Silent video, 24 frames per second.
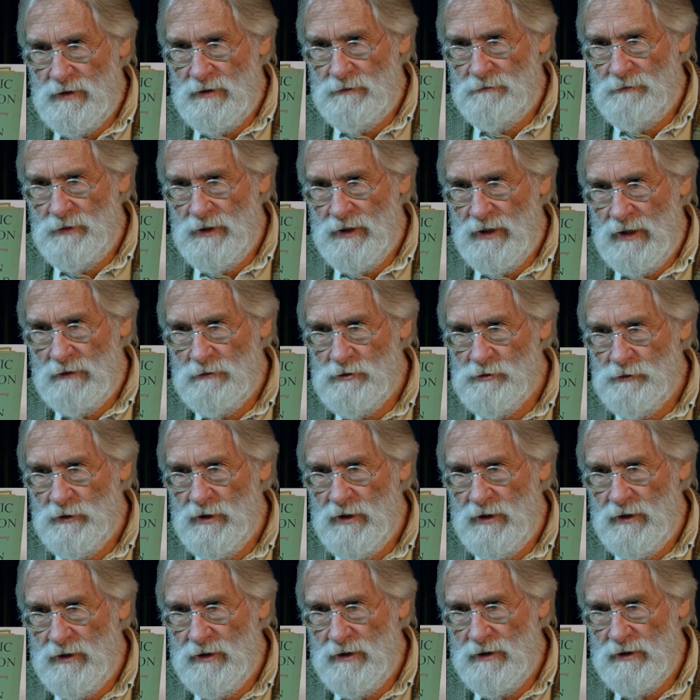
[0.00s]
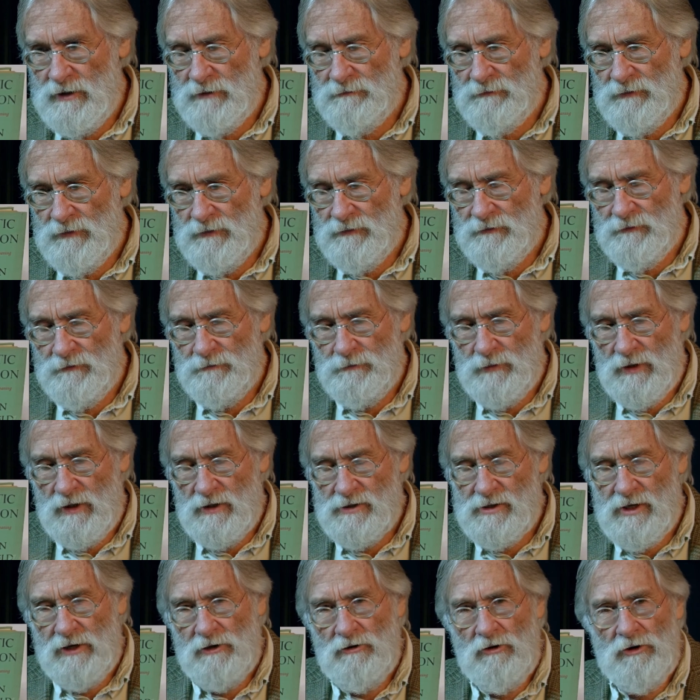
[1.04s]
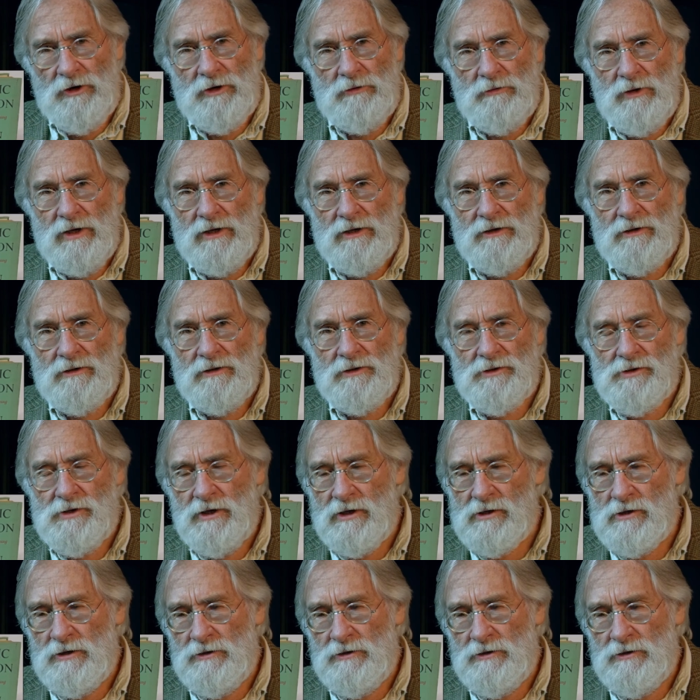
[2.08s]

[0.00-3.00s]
but I was reading, uh, because I'd already read C.S.